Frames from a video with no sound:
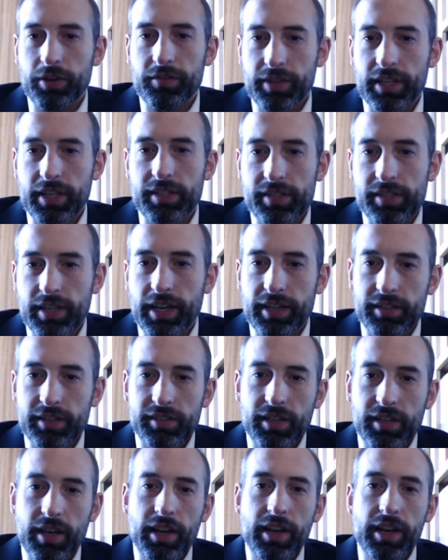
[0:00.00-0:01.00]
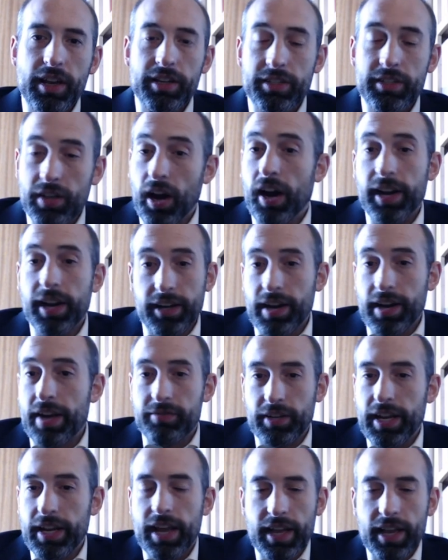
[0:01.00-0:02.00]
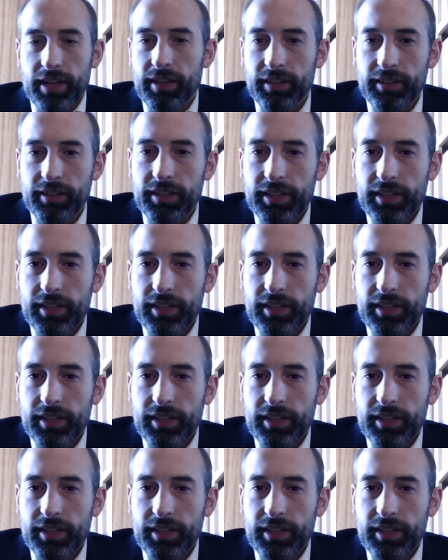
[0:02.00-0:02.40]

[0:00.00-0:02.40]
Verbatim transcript: these things, die on every hill,